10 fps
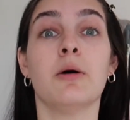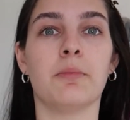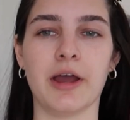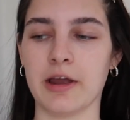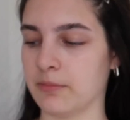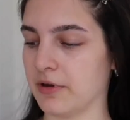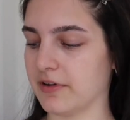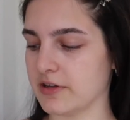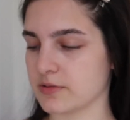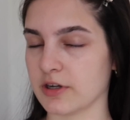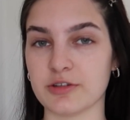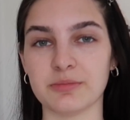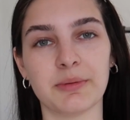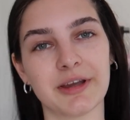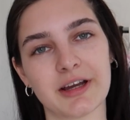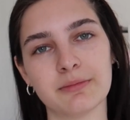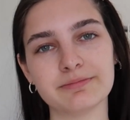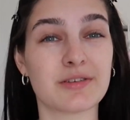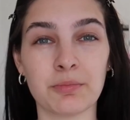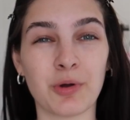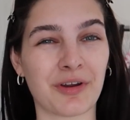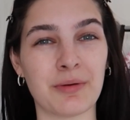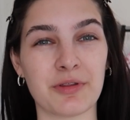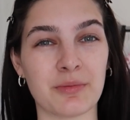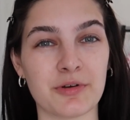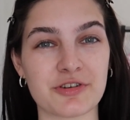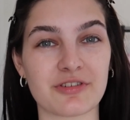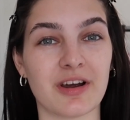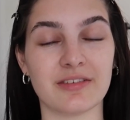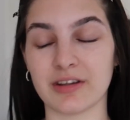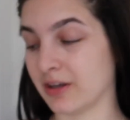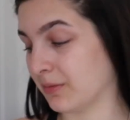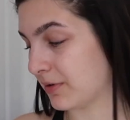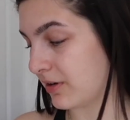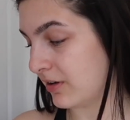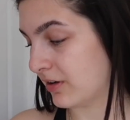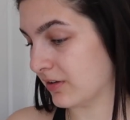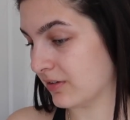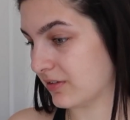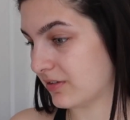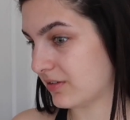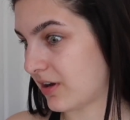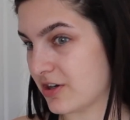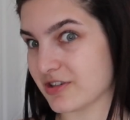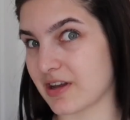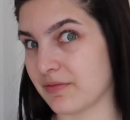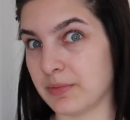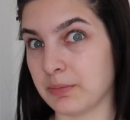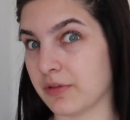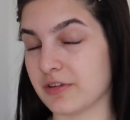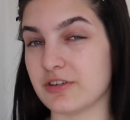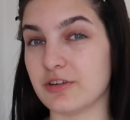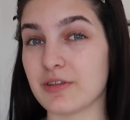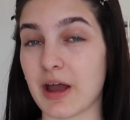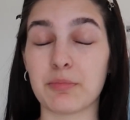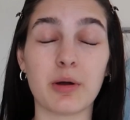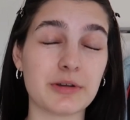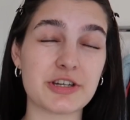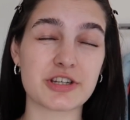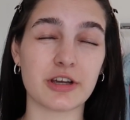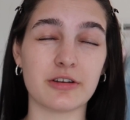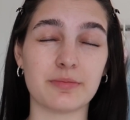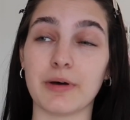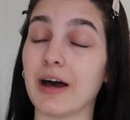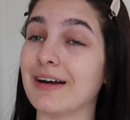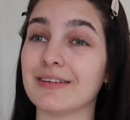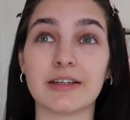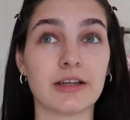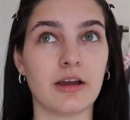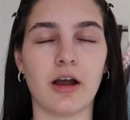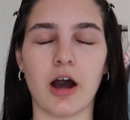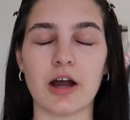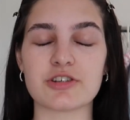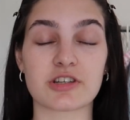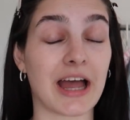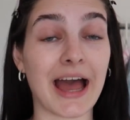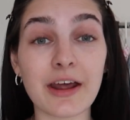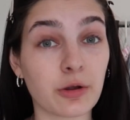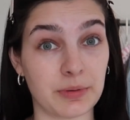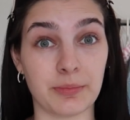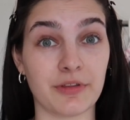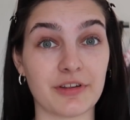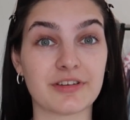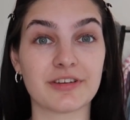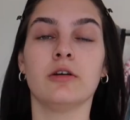my hair on my face when I do my makeup. So I'm not gonna bother moisturizing because I just haven't been bothered to do that. I probably should, but I just cannot be bothered.